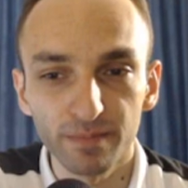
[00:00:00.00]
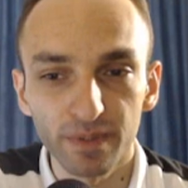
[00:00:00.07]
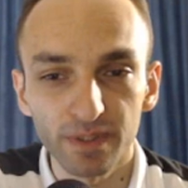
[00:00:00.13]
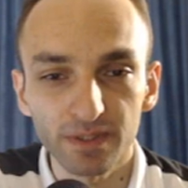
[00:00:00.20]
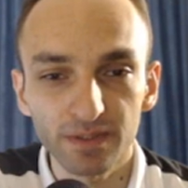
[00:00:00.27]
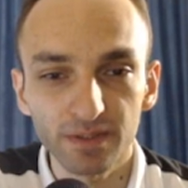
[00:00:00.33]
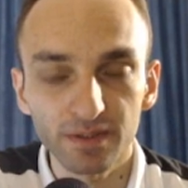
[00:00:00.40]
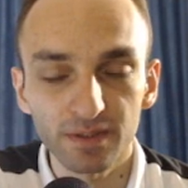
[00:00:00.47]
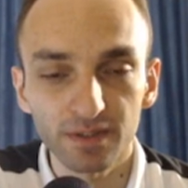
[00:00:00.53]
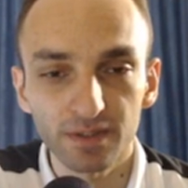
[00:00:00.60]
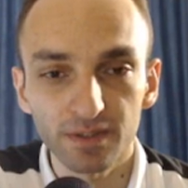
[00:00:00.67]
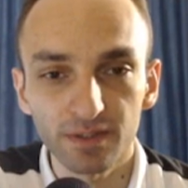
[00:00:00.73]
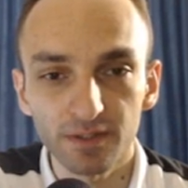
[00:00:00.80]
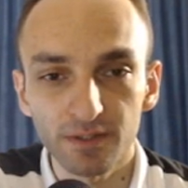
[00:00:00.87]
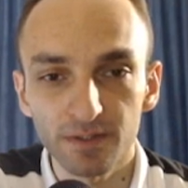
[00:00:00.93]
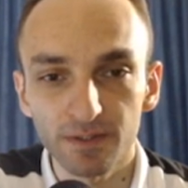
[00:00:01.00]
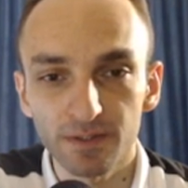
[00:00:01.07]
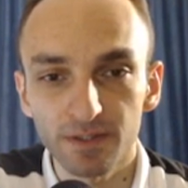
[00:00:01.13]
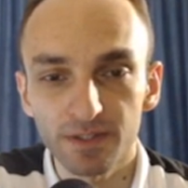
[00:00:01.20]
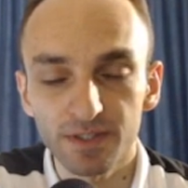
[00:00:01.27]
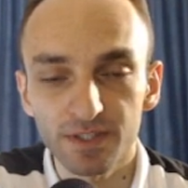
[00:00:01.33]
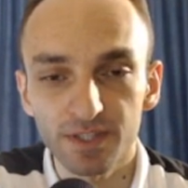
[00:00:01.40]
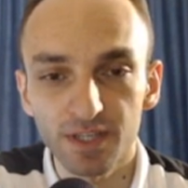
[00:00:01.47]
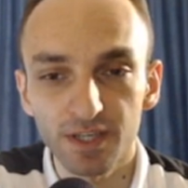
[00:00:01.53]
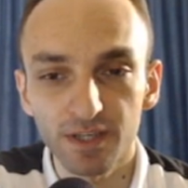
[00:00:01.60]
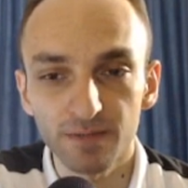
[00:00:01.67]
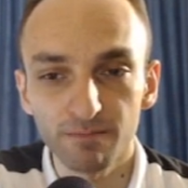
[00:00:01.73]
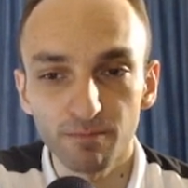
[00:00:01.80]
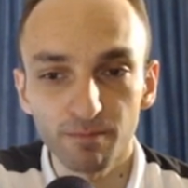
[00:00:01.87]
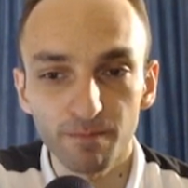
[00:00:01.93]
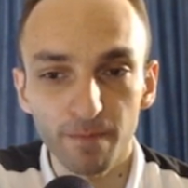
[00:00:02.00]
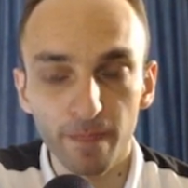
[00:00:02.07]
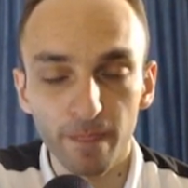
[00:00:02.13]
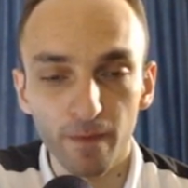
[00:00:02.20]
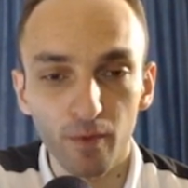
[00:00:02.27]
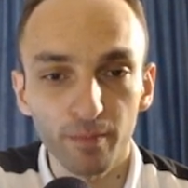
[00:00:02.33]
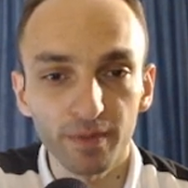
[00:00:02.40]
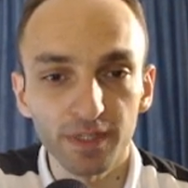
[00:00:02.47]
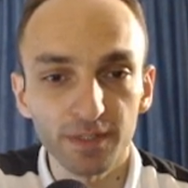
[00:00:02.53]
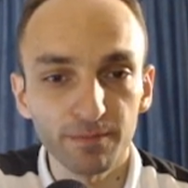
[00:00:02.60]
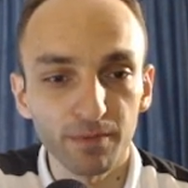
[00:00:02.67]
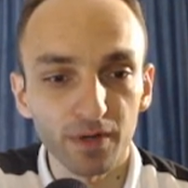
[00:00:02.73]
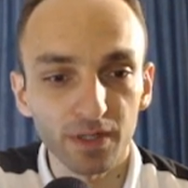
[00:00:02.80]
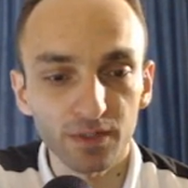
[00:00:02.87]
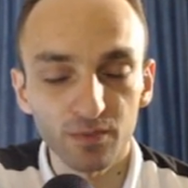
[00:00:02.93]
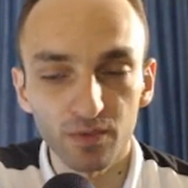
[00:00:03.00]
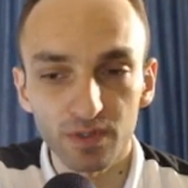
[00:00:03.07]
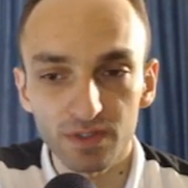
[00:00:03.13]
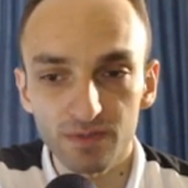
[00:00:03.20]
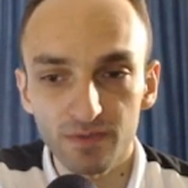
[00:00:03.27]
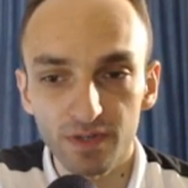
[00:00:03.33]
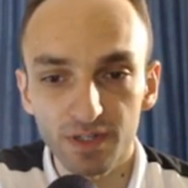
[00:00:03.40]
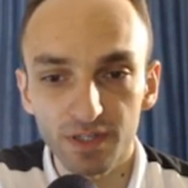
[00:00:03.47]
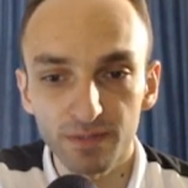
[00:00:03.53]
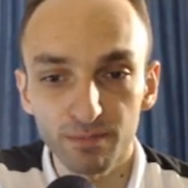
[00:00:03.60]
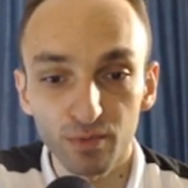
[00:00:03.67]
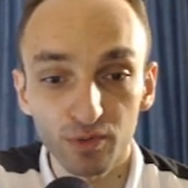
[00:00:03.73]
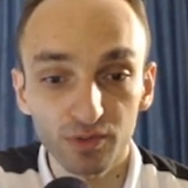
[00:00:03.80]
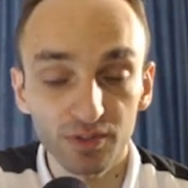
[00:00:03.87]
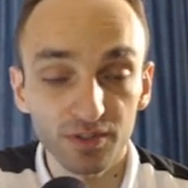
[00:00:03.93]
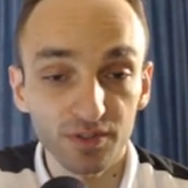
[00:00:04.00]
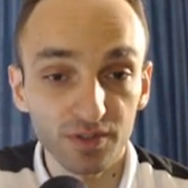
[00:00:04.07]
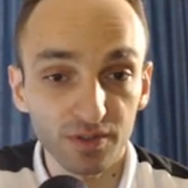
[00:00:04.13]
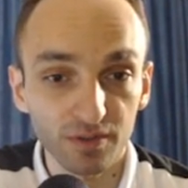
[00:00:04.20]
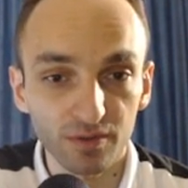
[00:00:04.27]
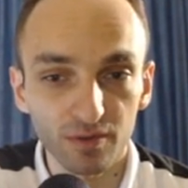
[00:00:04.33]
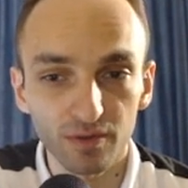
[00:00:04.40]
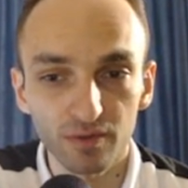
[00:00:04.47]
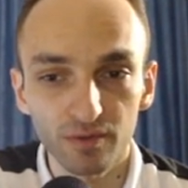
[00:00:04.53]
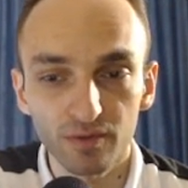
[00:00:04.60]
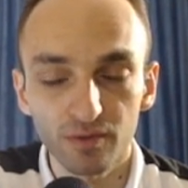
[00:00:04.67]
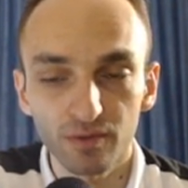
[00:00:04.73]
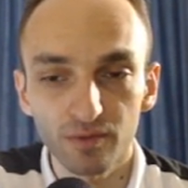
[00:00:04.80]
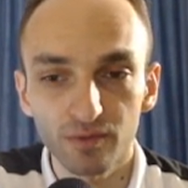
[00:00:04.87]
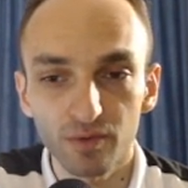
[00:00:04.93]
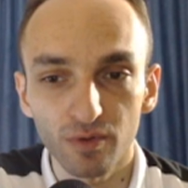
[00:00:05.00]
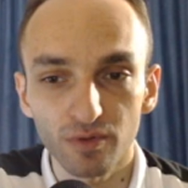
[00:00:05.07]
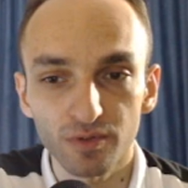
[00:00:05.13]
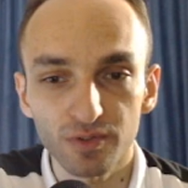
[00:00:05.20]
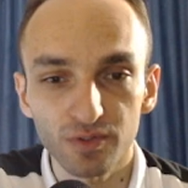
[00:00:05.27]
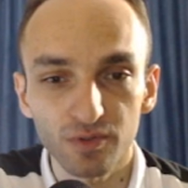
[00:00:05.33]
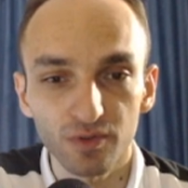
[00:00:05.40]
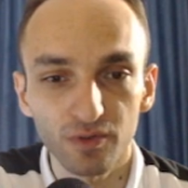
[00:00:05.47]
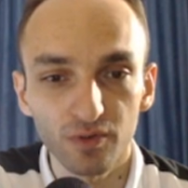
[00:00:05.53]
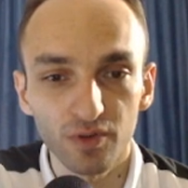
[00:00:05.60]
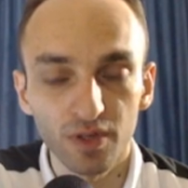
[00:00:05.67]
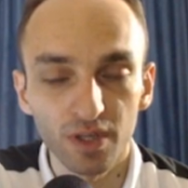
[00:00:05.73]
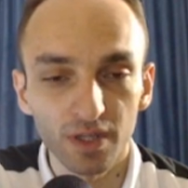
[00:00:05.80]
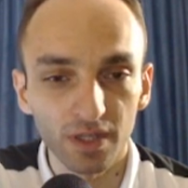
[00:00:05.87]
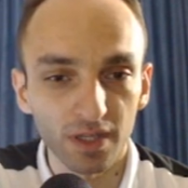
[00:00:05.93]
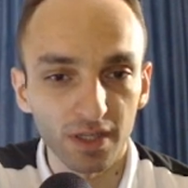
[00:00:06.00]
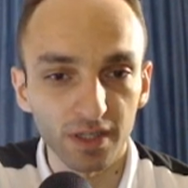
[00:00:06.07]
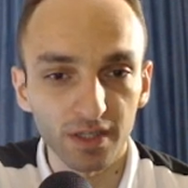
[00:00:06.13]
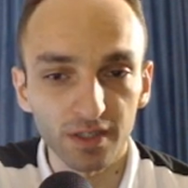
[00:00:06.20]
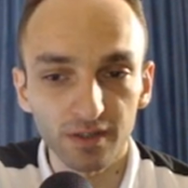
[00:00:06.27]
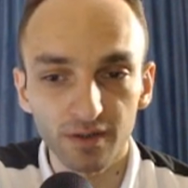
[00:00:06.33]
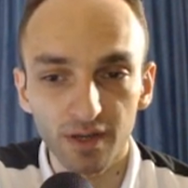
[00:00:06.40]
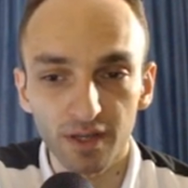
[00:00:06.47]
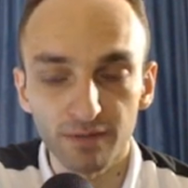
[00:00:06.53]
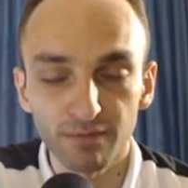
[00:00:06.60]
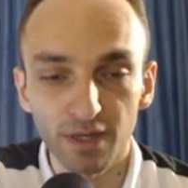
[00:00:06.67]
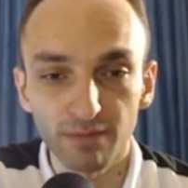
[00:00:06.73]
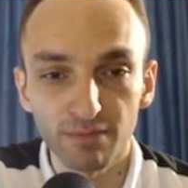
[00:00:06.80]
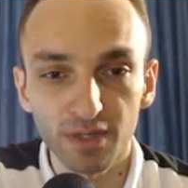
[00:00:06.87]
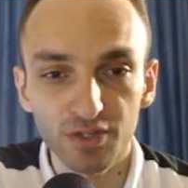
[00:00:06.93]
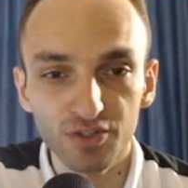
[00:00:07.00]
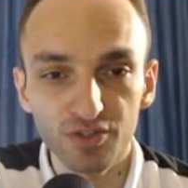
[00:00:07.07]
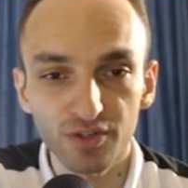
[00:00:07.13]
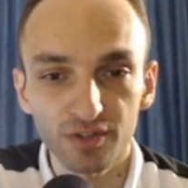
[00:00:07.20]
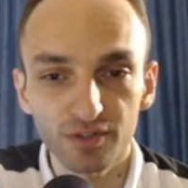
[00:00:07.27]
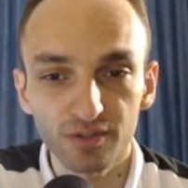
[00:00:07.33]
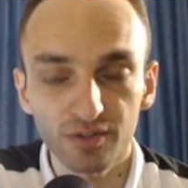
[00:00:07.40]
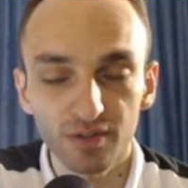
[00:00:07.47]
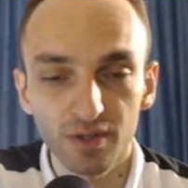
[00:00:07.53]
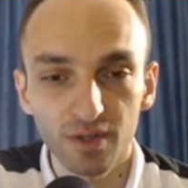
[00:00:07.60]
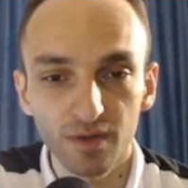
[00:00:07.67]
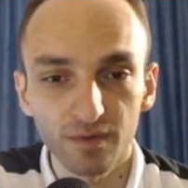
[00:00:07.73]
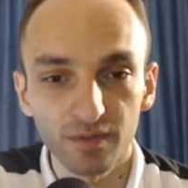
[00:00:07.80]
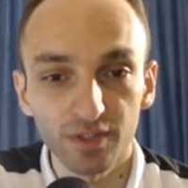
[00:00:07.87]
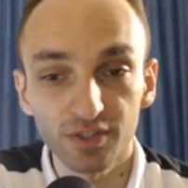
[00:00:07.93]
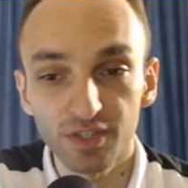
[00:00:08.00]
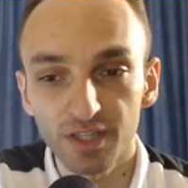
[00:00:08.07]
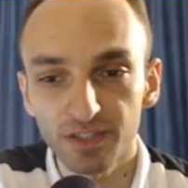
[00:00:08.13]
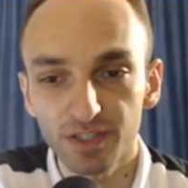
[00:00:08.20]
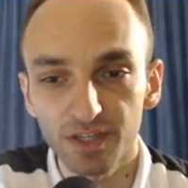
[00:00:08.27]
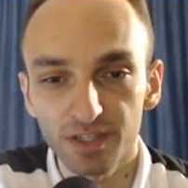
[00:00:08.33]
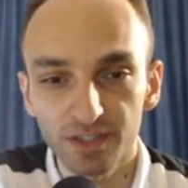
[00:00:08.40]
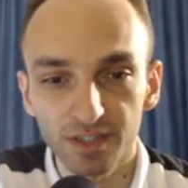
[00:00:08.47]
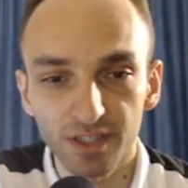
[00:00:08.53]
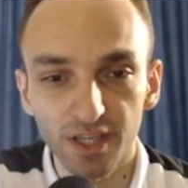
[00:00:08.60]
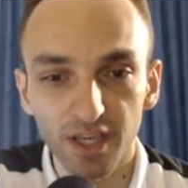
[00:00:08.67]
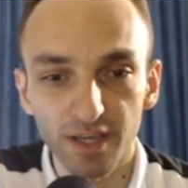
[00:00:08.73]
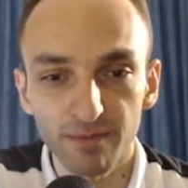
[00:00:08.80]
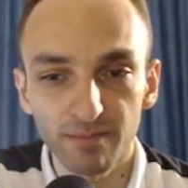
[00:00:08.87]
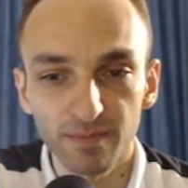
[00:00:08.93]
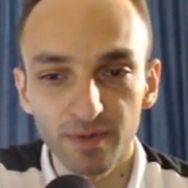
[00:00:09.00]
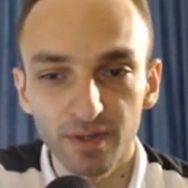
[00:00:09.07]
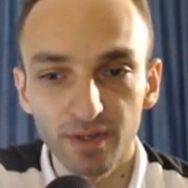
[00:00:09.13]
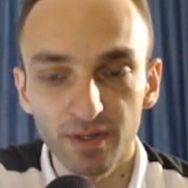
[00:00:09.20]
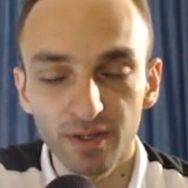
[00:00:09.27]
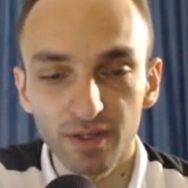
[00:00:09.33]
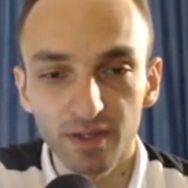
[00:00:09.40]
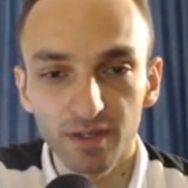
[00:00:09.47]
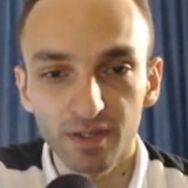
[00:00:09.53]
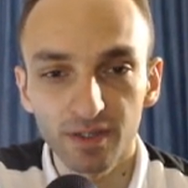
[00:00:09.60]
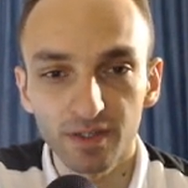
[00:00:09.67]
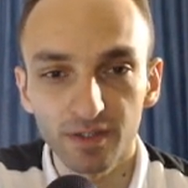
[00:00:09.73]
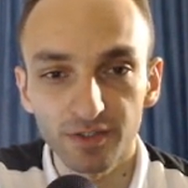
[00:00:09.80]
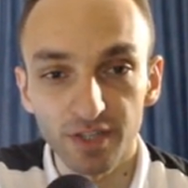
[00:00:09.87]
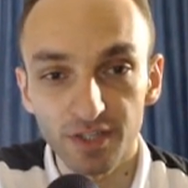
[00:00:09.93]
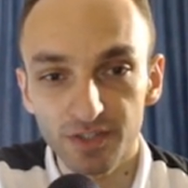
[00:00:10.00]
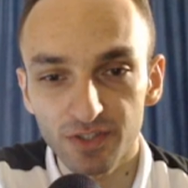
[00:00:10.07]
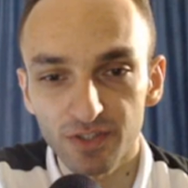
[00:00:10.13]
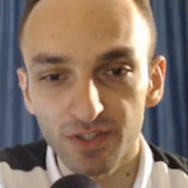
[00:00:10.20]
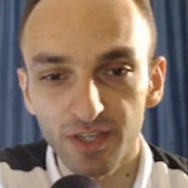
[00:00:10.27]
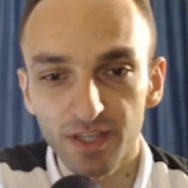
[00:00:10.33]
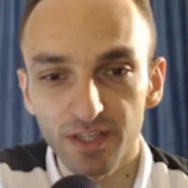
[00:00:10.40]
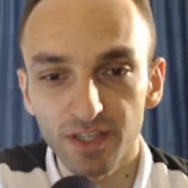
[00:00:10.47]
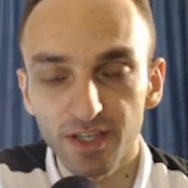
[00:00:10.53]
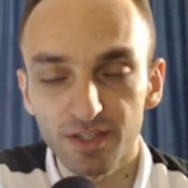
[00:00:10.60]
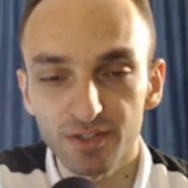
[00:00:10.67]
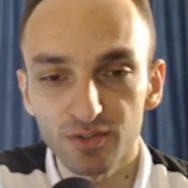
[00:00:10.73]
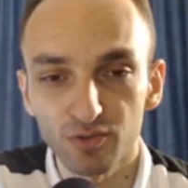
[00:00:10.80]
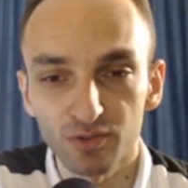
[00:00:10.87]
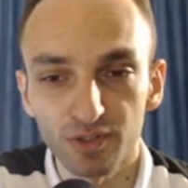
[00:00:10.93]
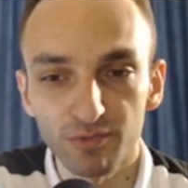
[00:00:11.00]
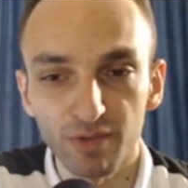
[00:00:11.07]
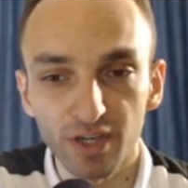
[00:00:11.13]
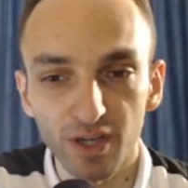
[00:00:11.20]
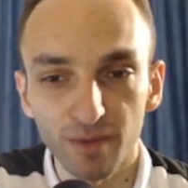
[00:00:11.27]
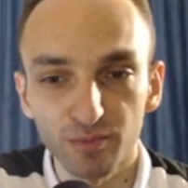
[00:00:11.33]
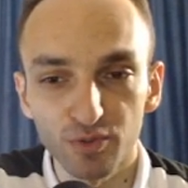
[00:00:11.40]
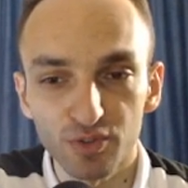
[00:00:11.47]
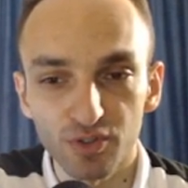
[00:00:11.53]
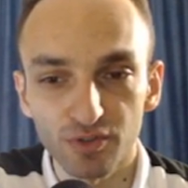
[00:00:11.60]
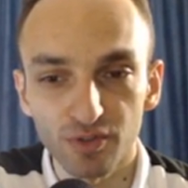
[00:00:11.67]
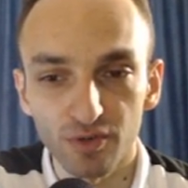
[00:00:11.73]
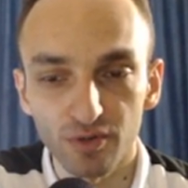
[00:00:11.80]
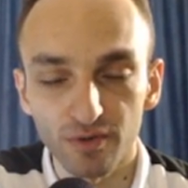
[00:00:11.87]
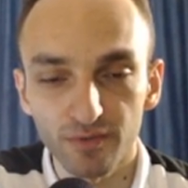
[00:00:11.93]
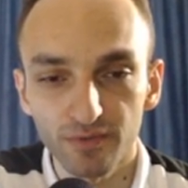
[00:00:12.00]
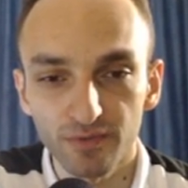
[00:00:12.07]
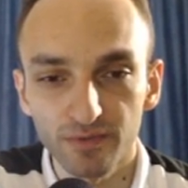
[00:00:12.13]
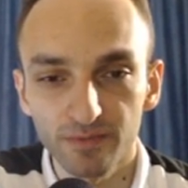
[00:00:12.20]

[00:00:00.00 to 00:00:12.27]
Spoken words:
but let's say opening part was very important. Also, like I mentioned, we did had a game yesterday against Nordirbek Abdusattorov.